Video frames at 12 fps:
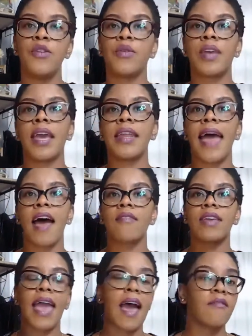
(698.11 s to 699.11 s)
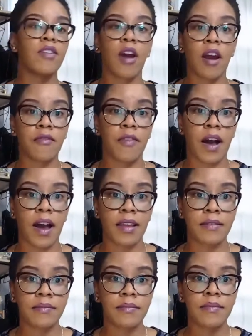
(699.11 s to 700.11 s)
You can't have a caviar
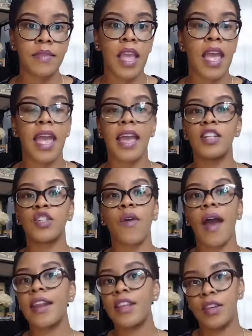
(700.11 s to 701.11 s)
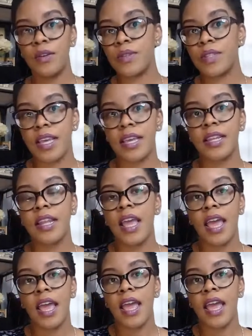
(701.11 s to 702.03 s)
font and try to use it